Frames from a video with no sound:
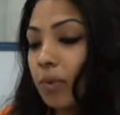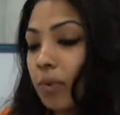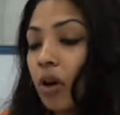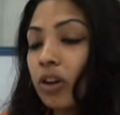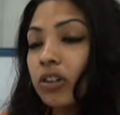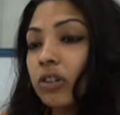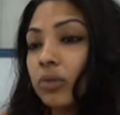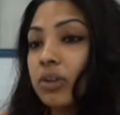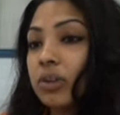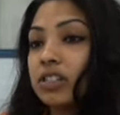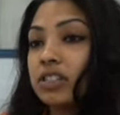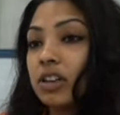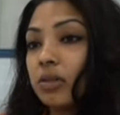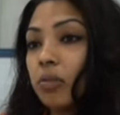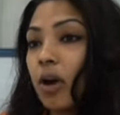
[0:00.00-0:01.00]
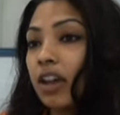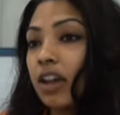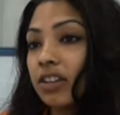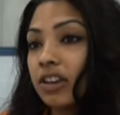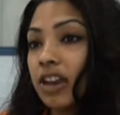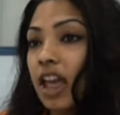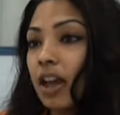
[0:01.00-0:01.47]
part of the reason why
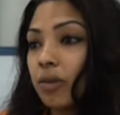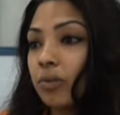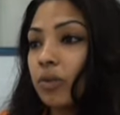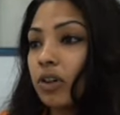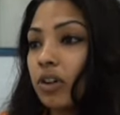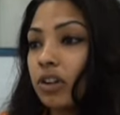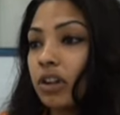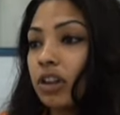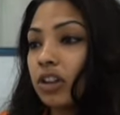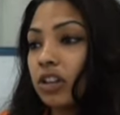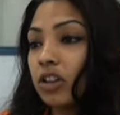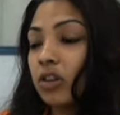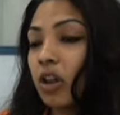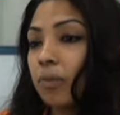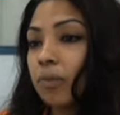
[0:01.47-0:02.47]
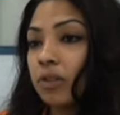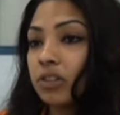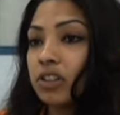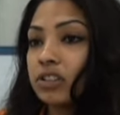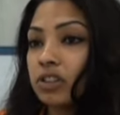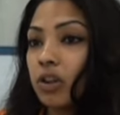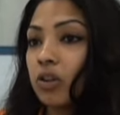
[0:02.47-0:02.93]
the network, you know, put
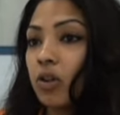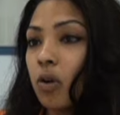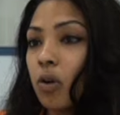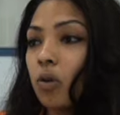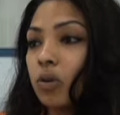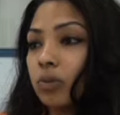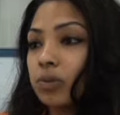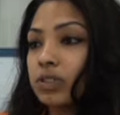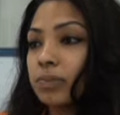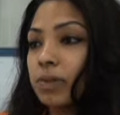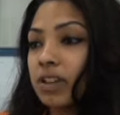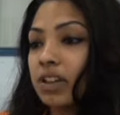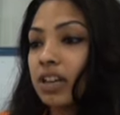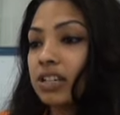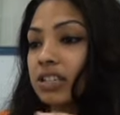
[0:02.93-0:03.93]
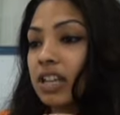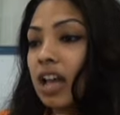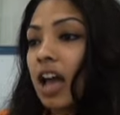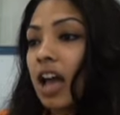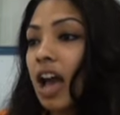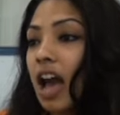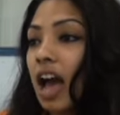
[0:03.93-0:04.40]
this on hold was because,
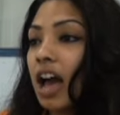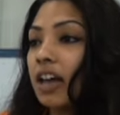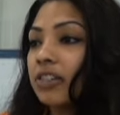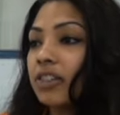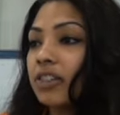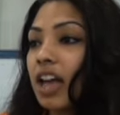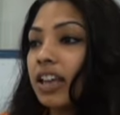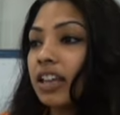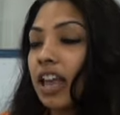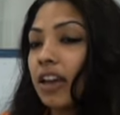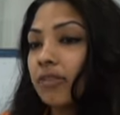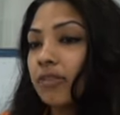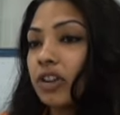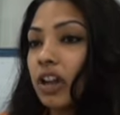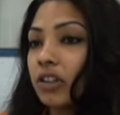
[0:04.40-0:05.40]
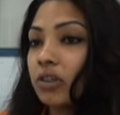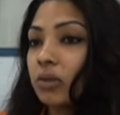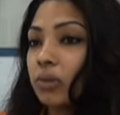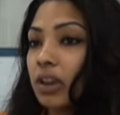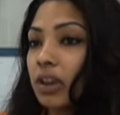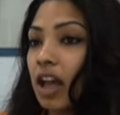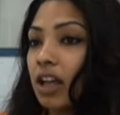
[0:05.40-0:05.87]
unlike every other
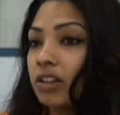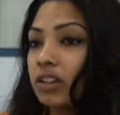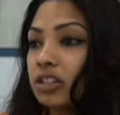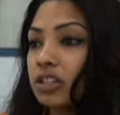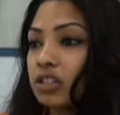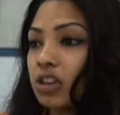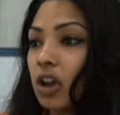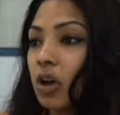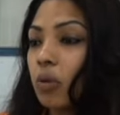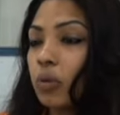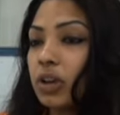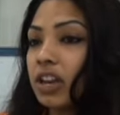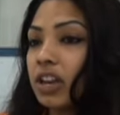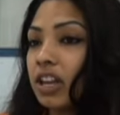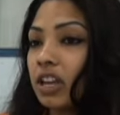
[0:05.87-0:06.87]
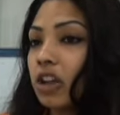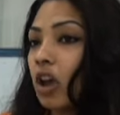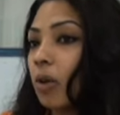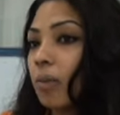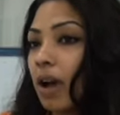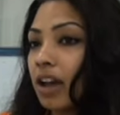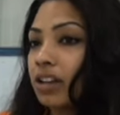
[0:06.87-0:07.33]
reality show, we didn't
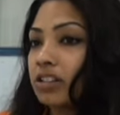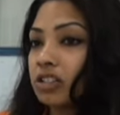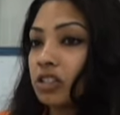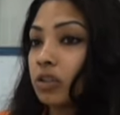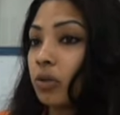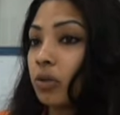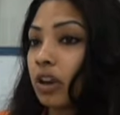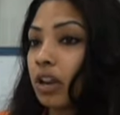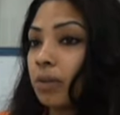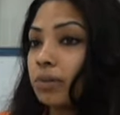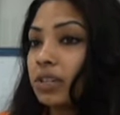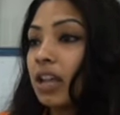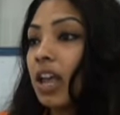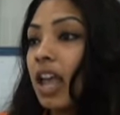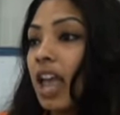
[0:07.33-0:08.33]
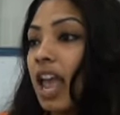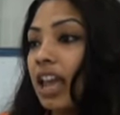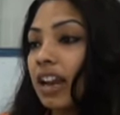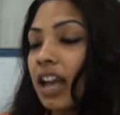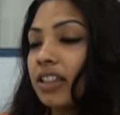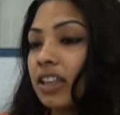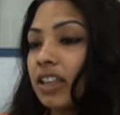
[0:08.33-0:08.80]
go by a script.
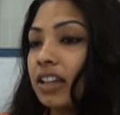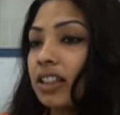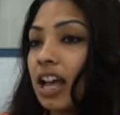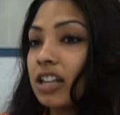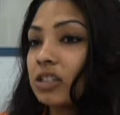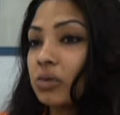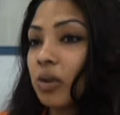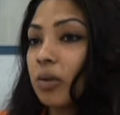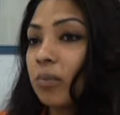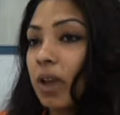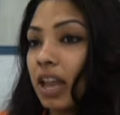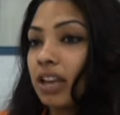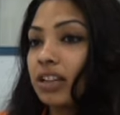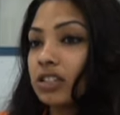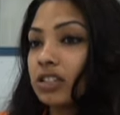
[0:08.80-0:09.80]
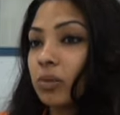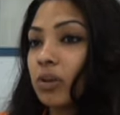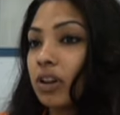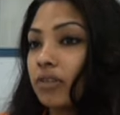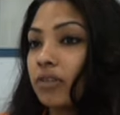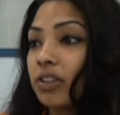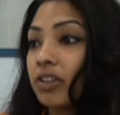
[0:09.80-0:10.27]
And I think that's what made us
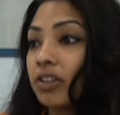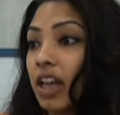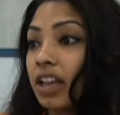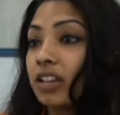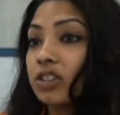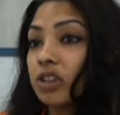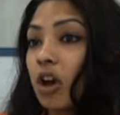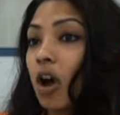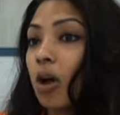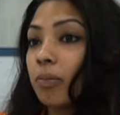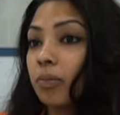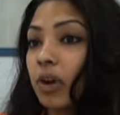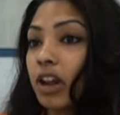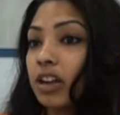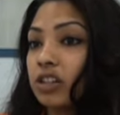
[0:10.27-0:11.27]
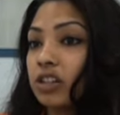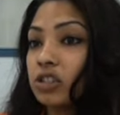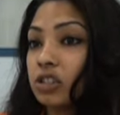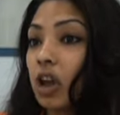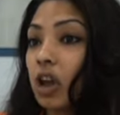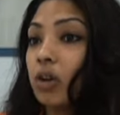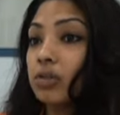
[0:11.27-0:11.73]
one of the, like, top rated
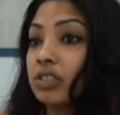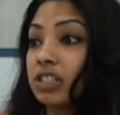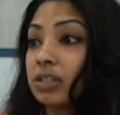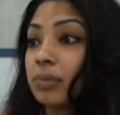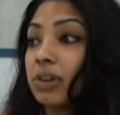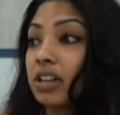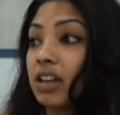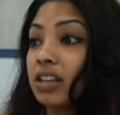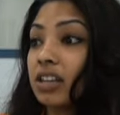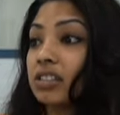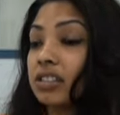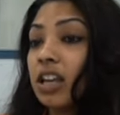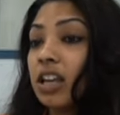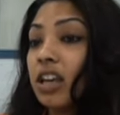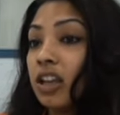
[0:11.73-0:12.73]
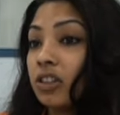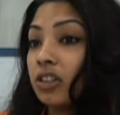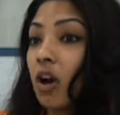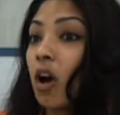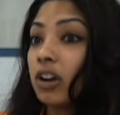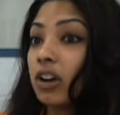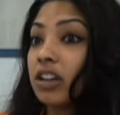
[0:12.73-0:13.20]
shows, is because the
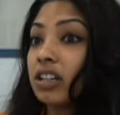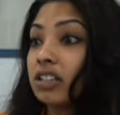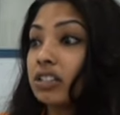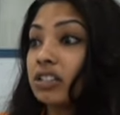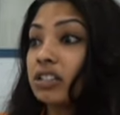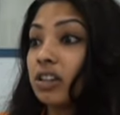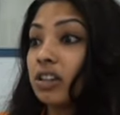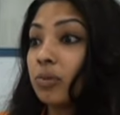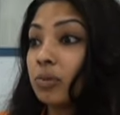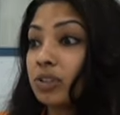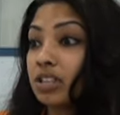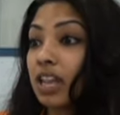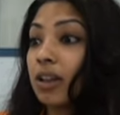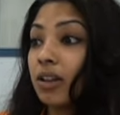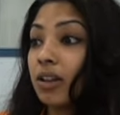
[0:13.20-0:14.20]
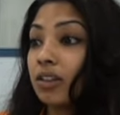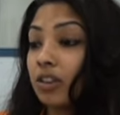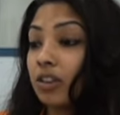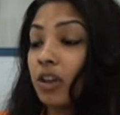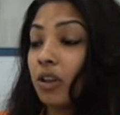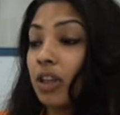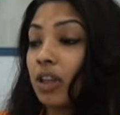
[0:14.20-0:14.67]
audience
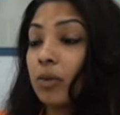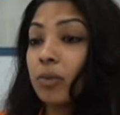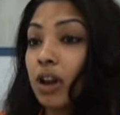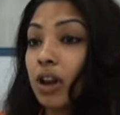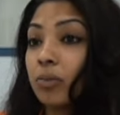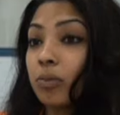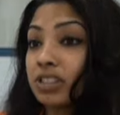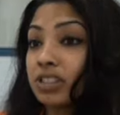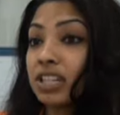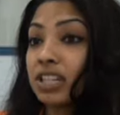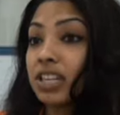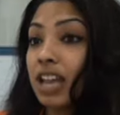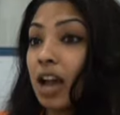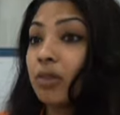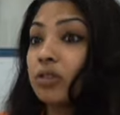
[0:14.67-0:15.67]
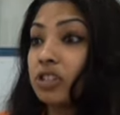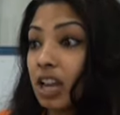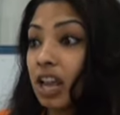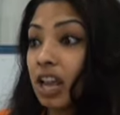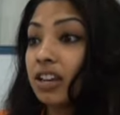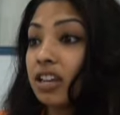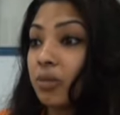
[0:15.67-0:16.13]
they were able to see how
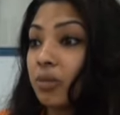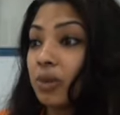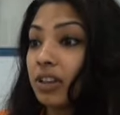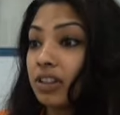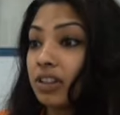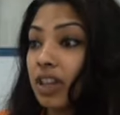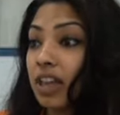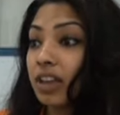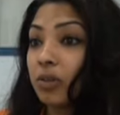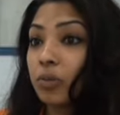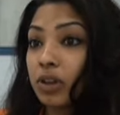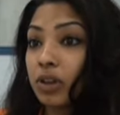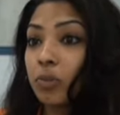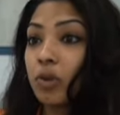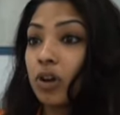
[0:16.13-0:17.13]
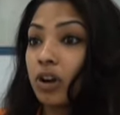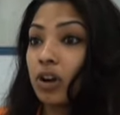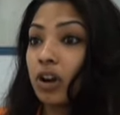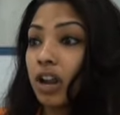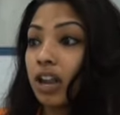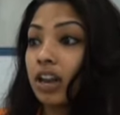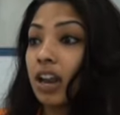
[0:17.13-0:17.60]
genuine, like, we were
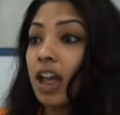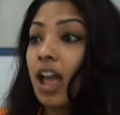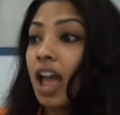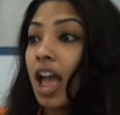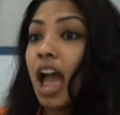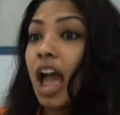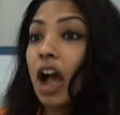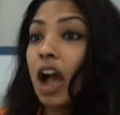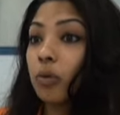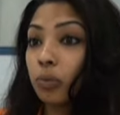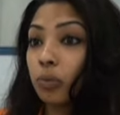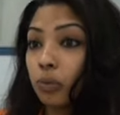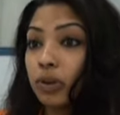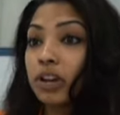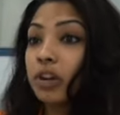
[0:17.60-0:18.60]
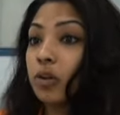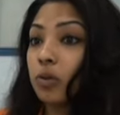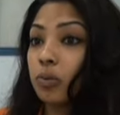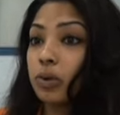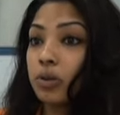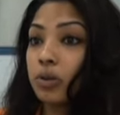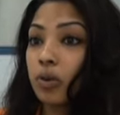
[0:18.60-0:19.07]
and how
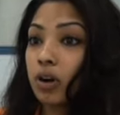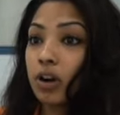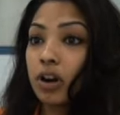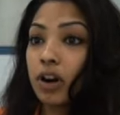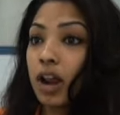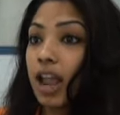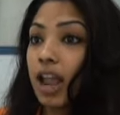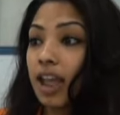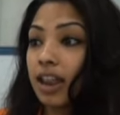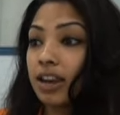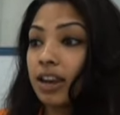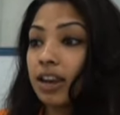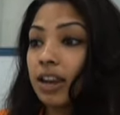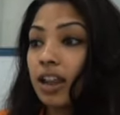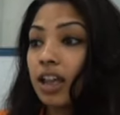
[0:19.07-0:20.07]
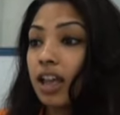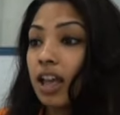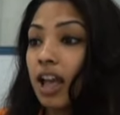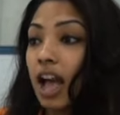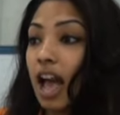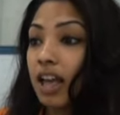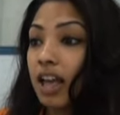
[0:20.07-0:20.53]
real we were. And
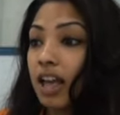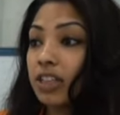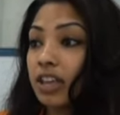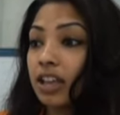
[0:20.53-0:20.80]
I